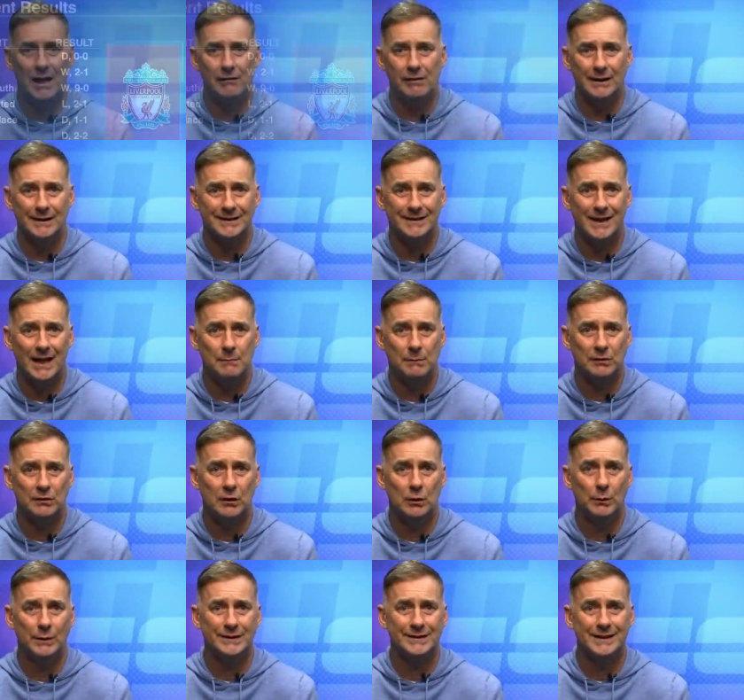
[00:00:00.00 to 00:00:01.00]
areas, same
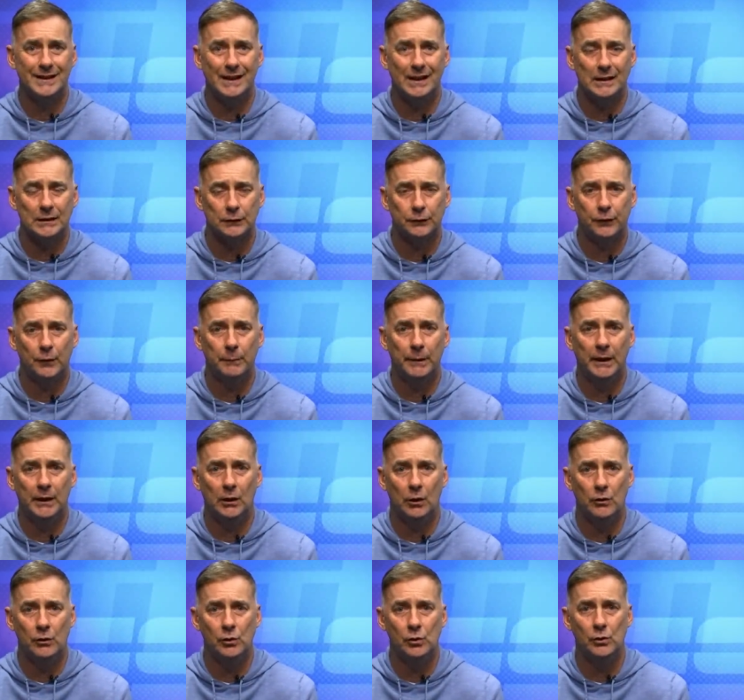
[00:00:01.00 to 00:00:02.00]
as Luis Diaz,
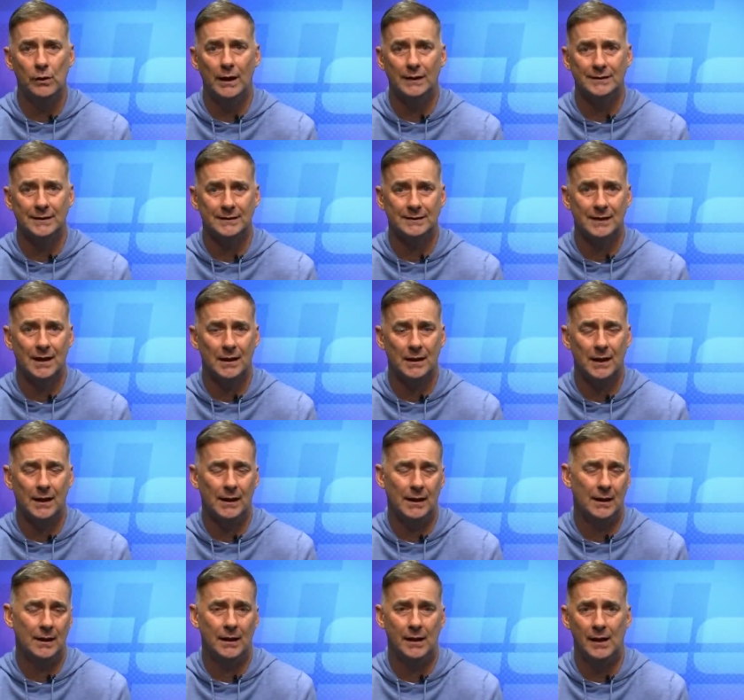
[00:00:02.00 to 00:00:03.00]
Firmino, Nunes,
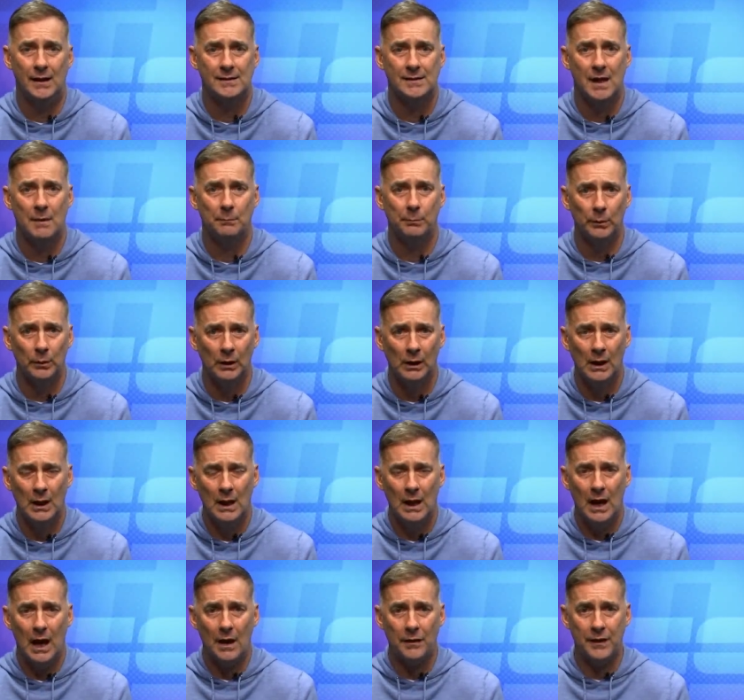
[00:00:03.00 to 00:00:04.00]
example.
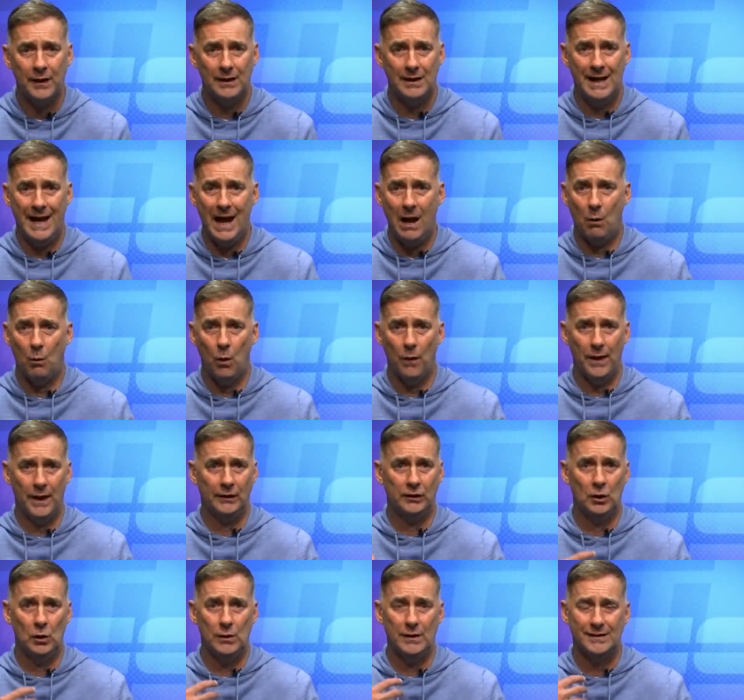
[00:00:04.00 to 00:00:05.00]
I think now what
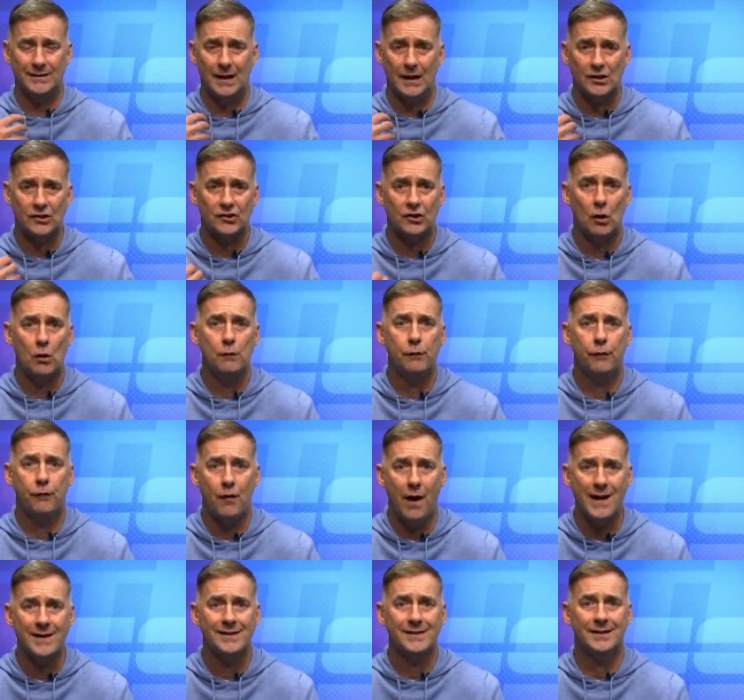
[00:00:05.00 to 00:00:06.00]
they're doing is they're so
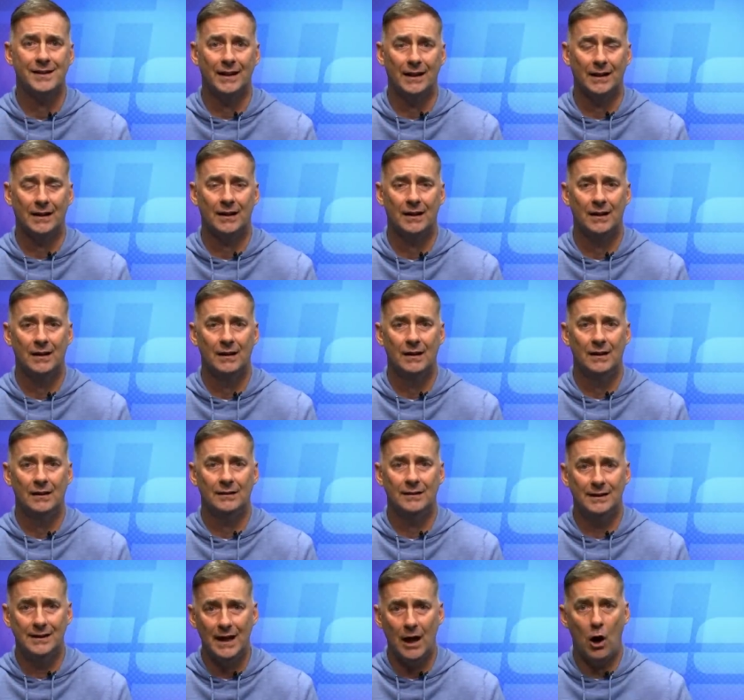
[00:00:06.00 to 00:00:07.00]
frantic
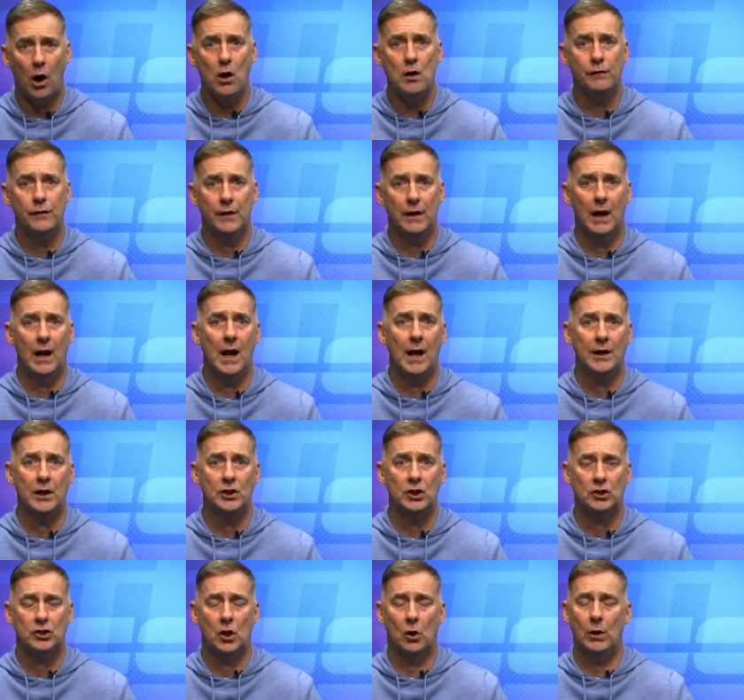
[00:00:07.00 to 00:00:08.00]
to get over the line
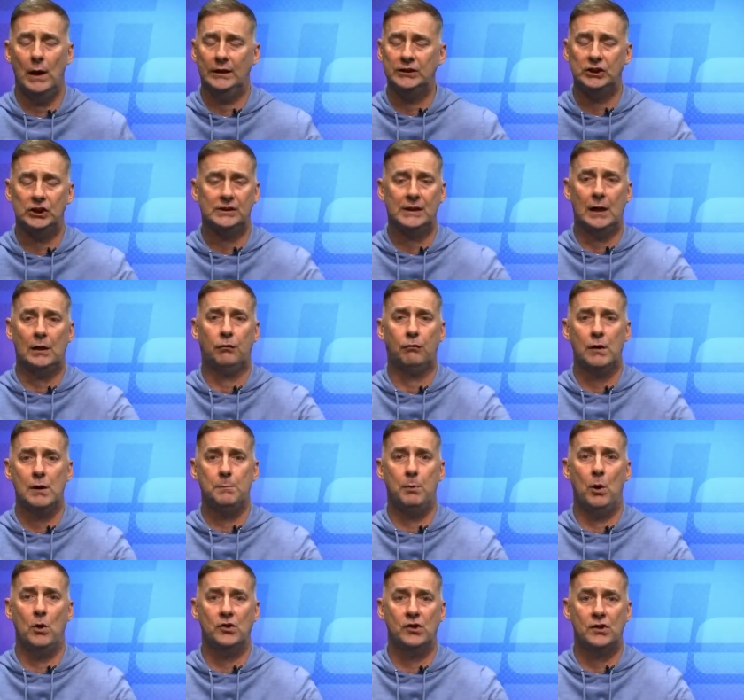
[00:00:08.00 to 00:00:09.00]
and just go, let's just get 3
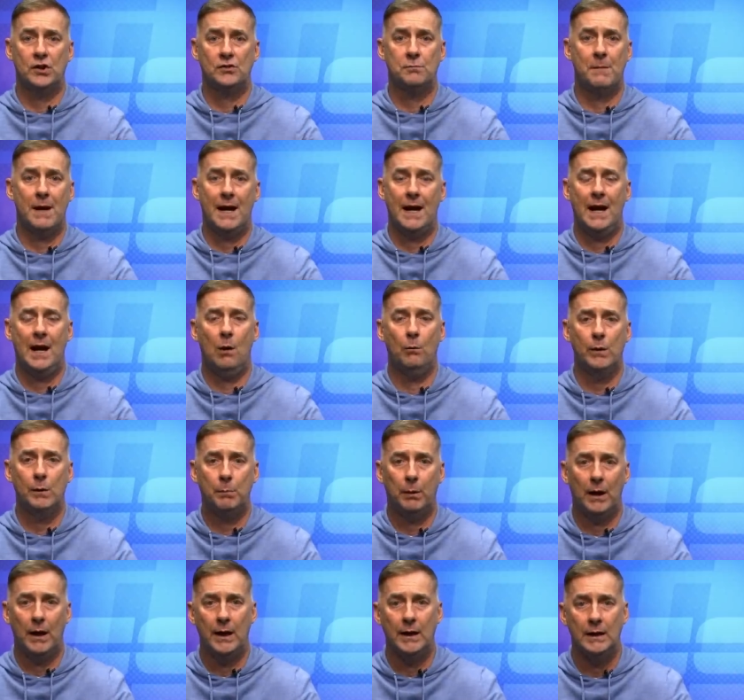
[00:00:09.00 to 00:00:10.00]
points. It doesn't matter how we
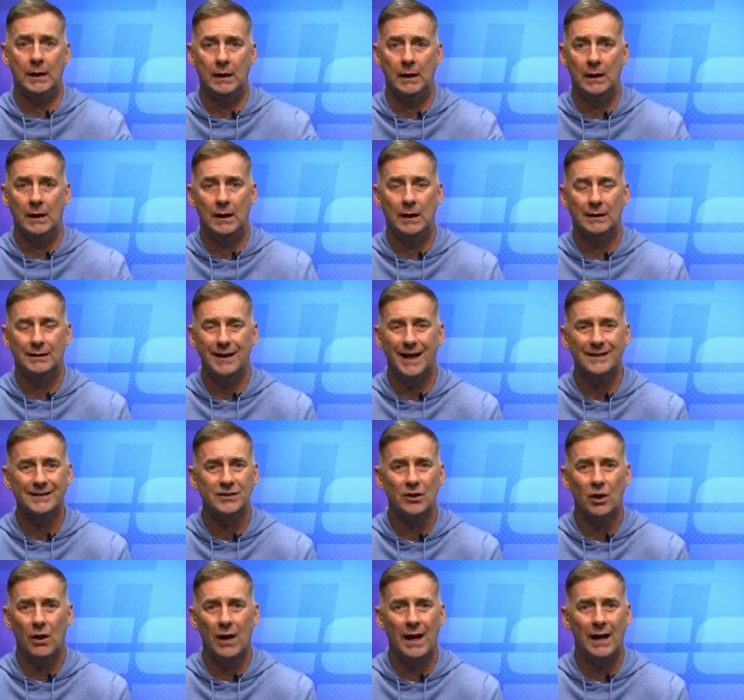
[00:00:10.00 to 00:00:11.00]
play.
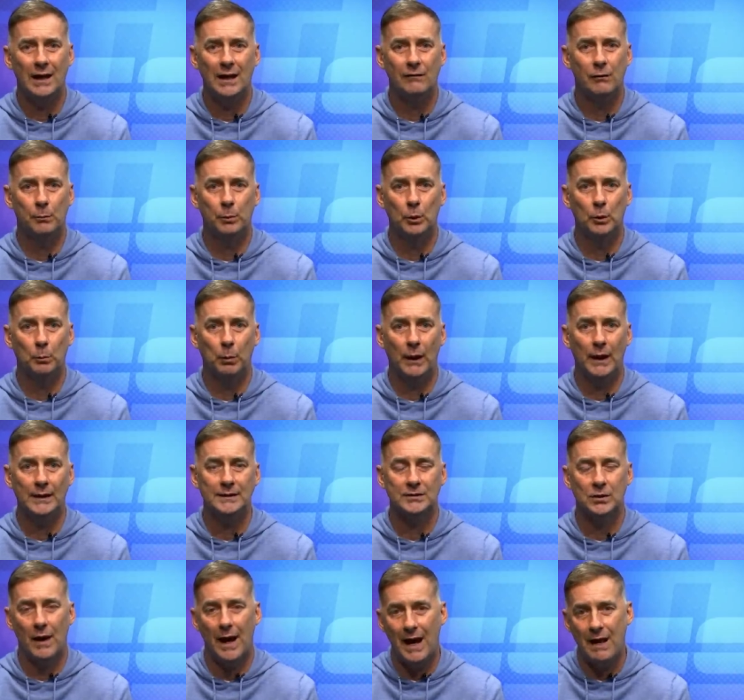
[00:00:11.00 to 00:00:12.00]
That's not how Liverpool
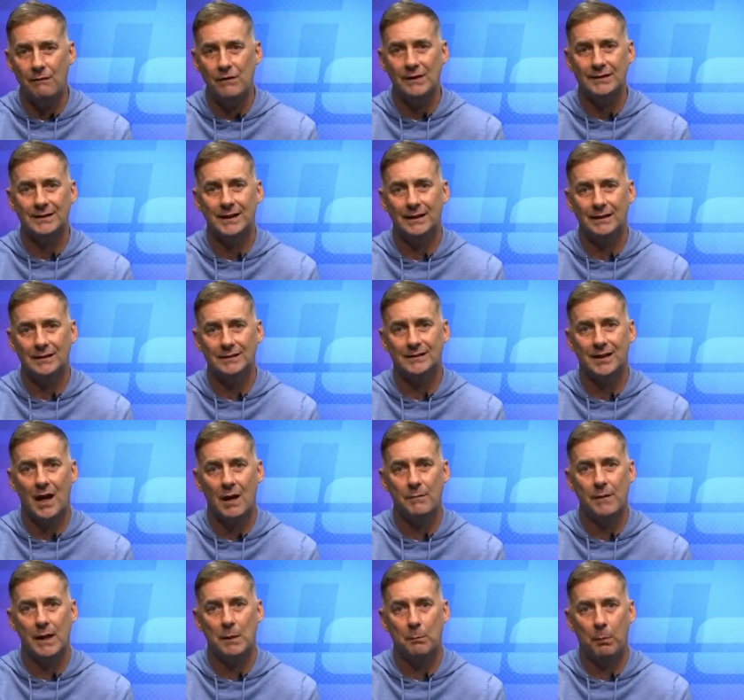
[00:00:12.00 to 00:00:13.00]
play. So every single
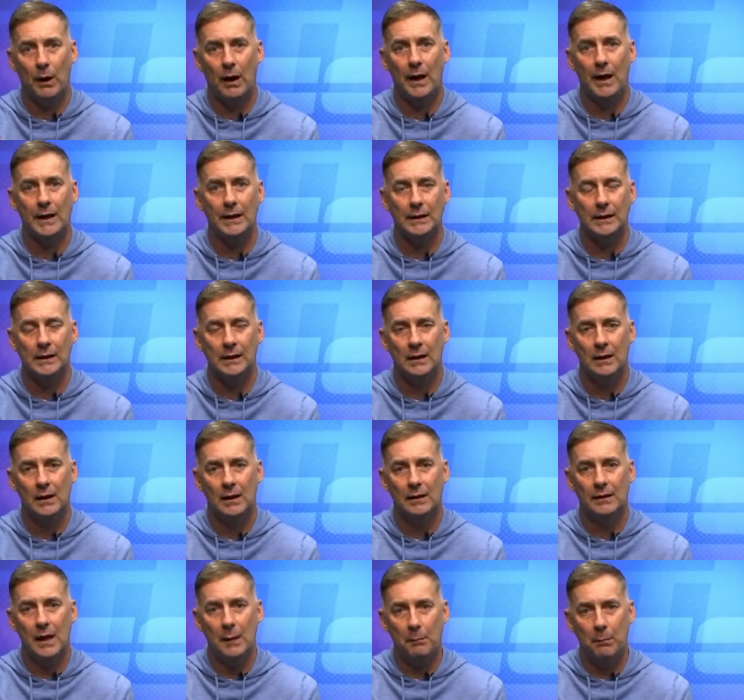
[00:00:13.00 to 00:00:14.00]
time they play,
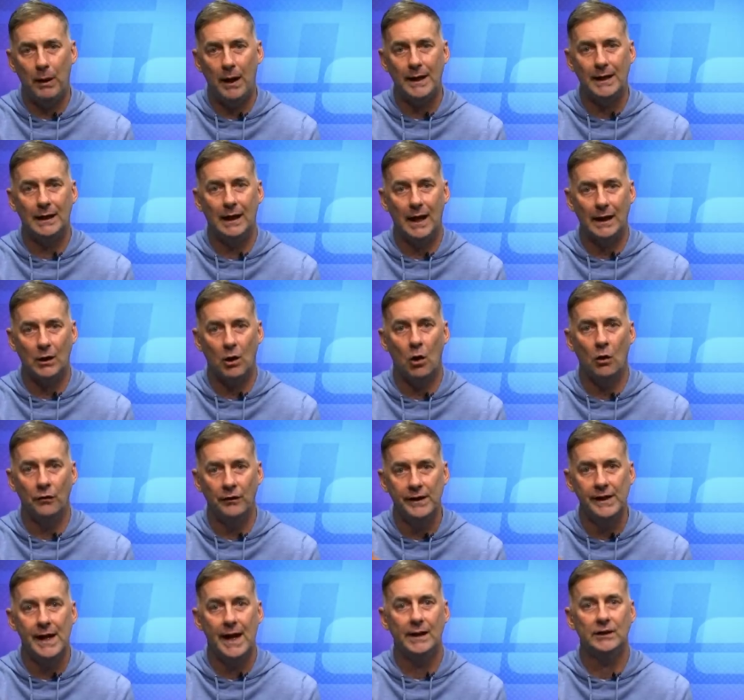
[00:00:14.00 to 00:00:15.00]
they're playing like
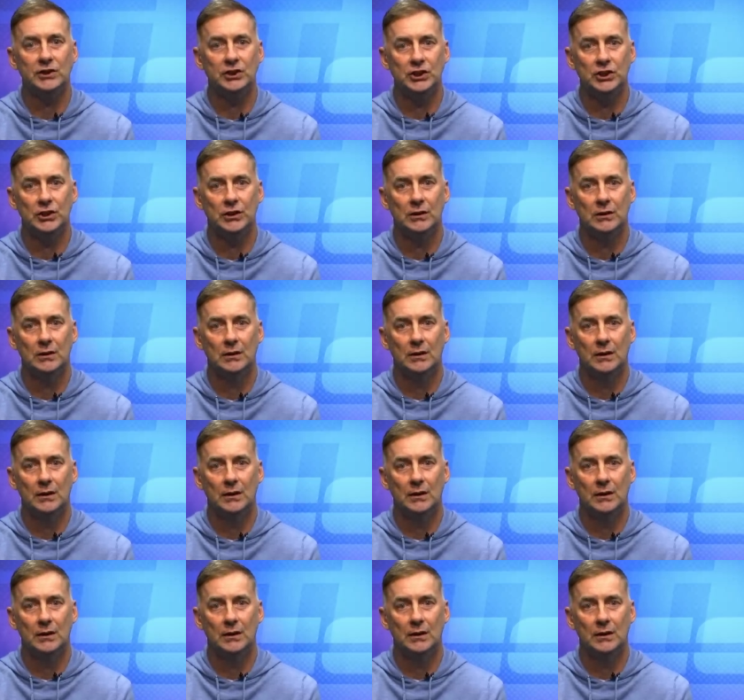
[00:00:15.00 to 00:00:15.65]
on the edge